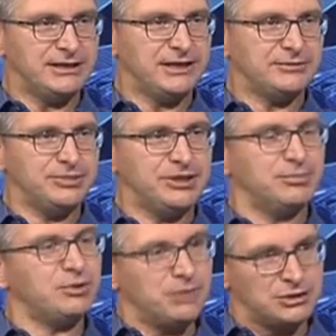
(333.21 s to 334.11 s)
and be
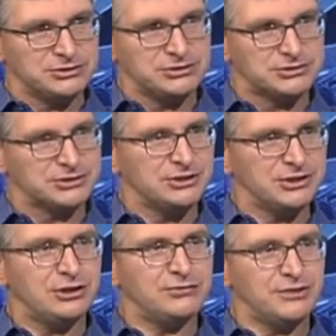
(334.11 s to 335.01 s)
promoters
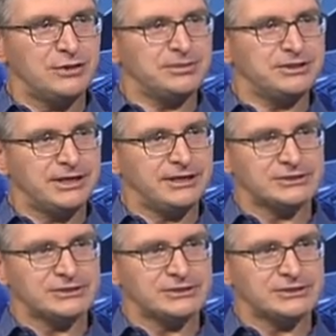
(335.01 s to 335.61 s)
of open data.